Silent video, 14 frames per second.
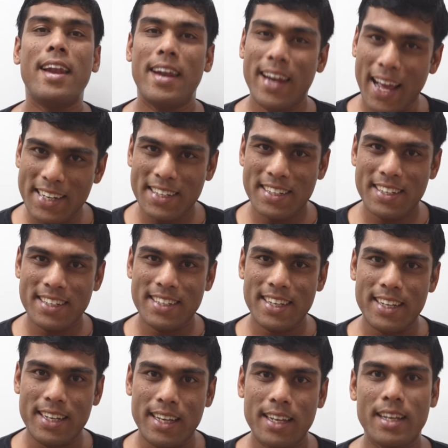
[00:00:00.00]
90
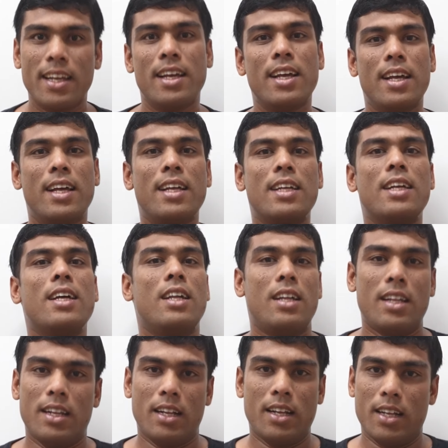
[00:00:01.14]
degree.
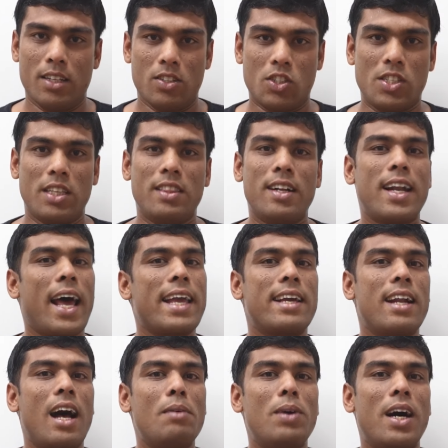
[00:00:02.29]
See the
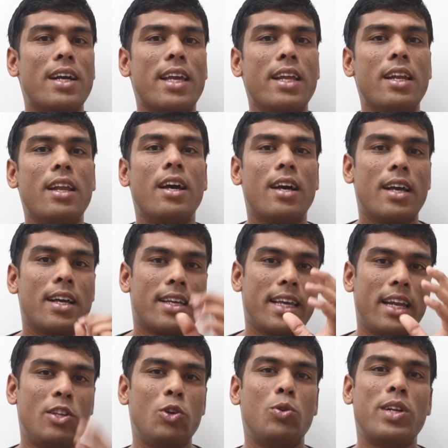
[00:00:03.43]
diagram again.
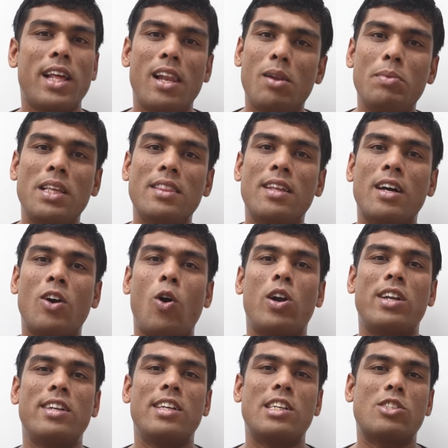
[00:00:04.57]
Can you tell me the
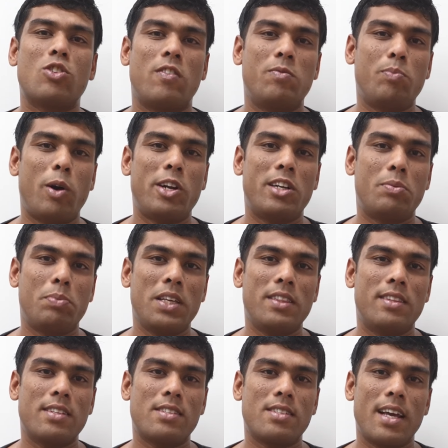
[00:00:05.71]
coordinates of point P
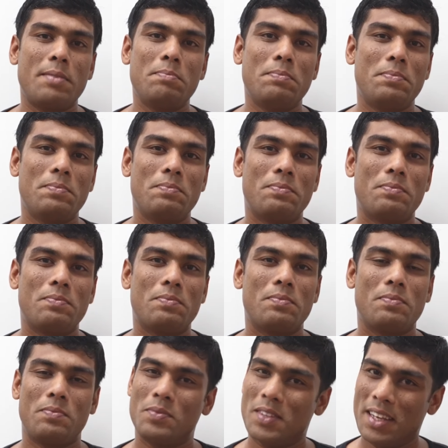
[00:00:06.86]
this time?
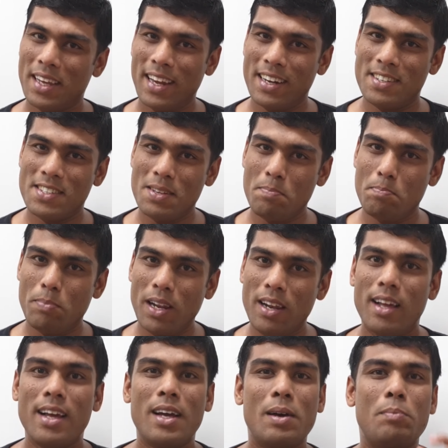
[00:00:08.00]
It's
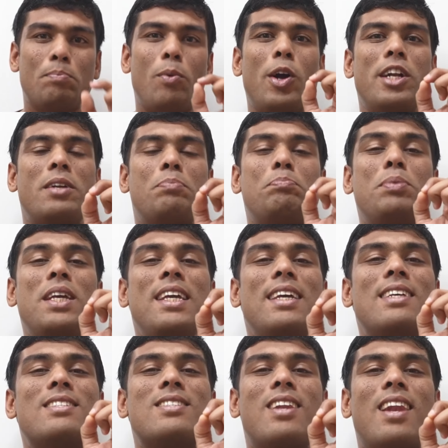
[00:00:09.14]
simple. Point P
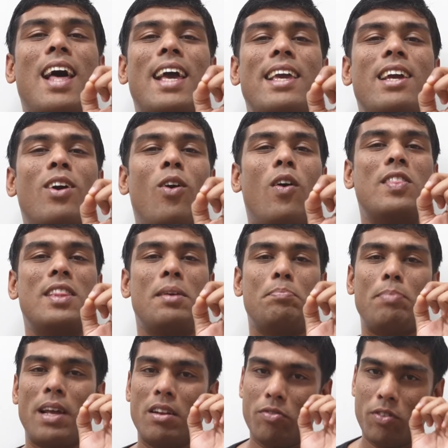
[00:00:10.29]
is lying on the
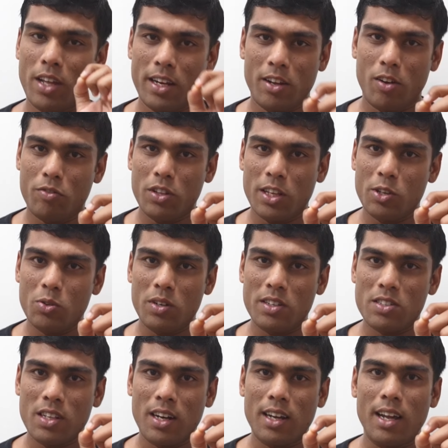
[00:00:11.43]
periphery of the unit
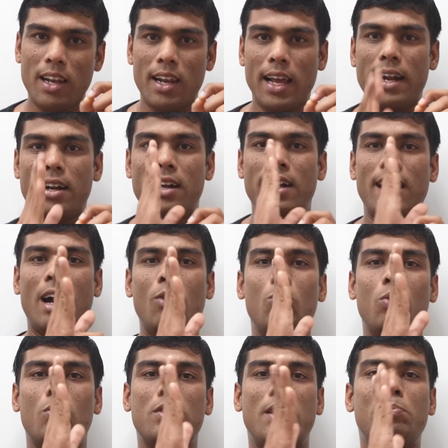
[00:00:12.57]
circle and
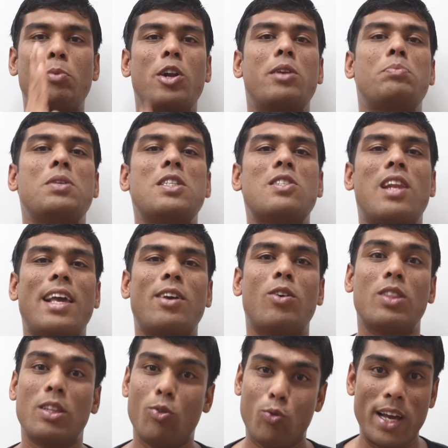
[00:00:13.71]
now the point P is lying
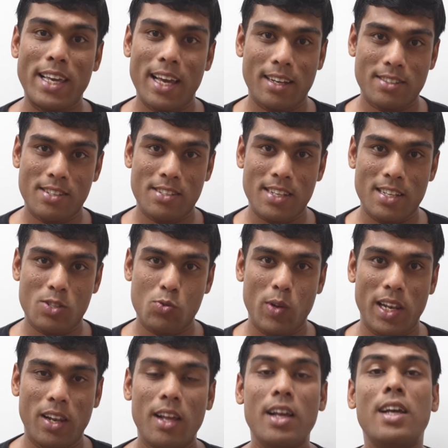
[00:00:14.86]
on the y-axis as
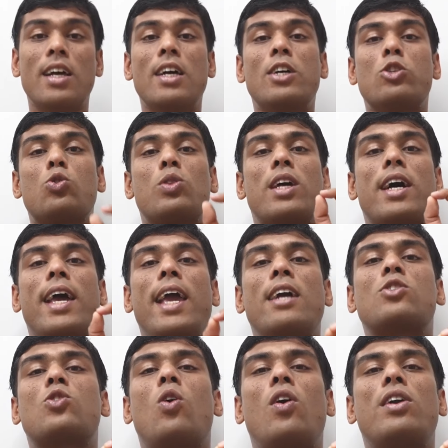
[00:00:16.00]
well. So the
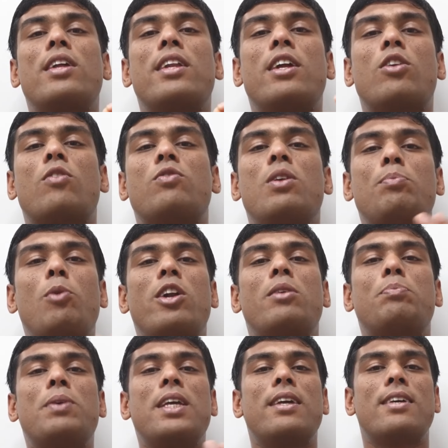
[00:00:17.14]
x coordinate of the
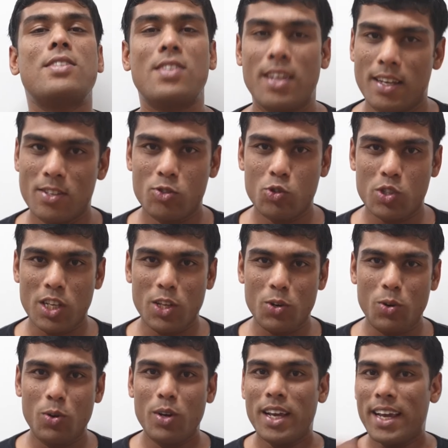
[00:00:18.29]
point P is
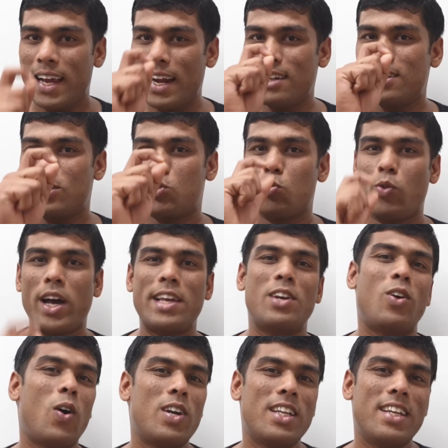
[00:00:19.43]
0 and its y
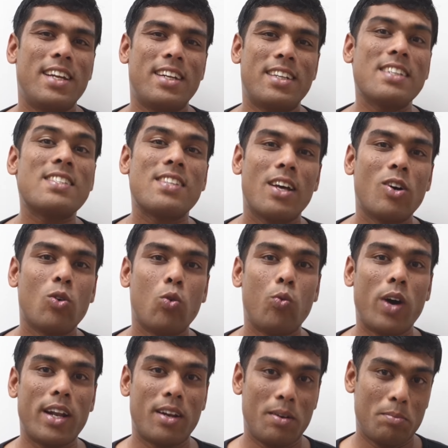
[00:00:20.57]
coordinate is
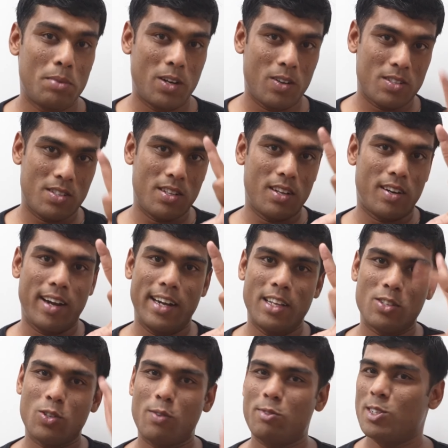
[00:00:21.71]
1 because the
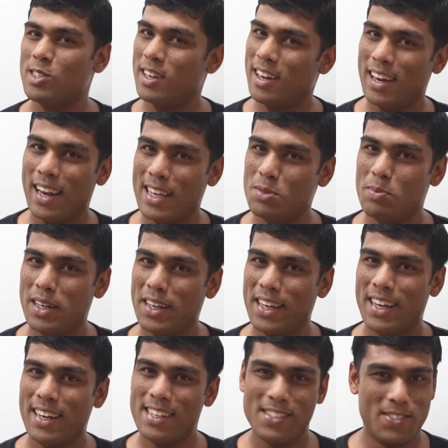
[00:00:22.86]
radius of the circle has been
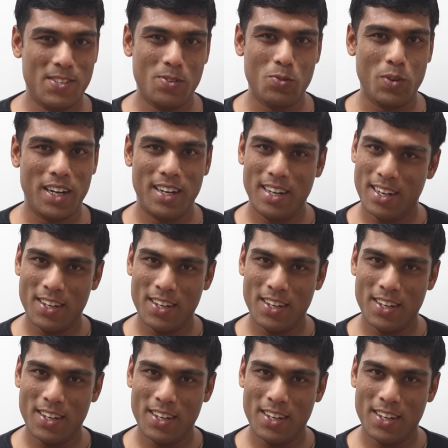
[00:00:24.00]
taken as 1.